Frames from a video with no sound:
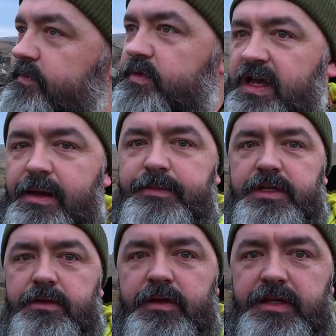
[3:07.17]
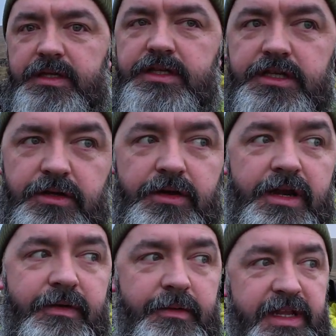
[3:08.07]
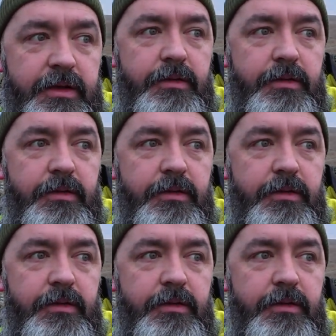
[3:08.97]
It's absolutely stunning around here.